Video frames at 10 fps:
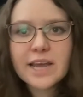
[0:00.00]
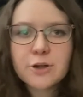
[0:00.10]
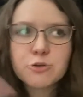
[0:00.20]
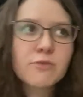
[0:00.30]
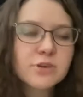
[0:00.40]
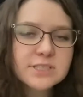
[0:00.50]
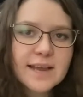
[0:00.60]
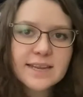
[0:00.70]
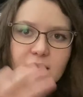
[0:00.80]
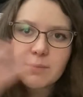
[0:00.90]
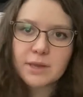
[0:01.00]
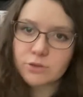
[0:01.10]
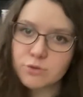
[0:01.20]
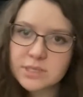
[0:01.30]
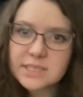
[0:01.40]
and Grover is tied to them, and
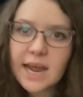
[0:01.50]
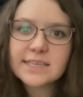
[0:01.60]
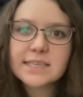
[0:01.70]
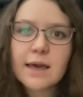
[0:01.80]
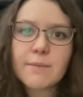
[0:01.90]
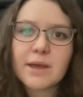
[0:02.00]
Luke is tied to them,